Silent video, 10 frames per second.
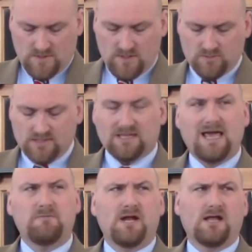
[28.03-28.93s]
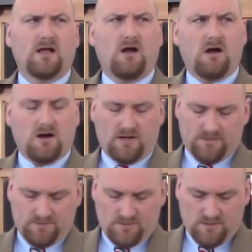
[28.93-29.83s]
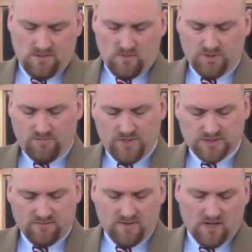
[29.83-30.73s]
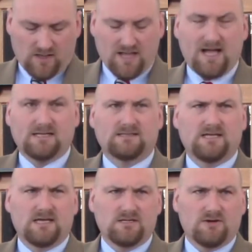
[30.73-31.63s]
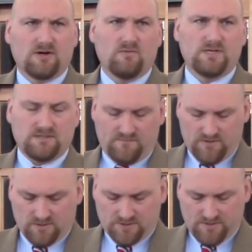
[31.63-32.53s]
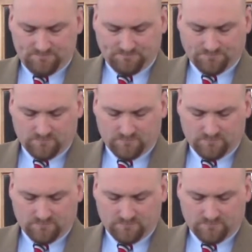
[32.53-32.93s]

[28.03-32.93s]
It was a laminated card with a picture of our class taken during a recent field trip.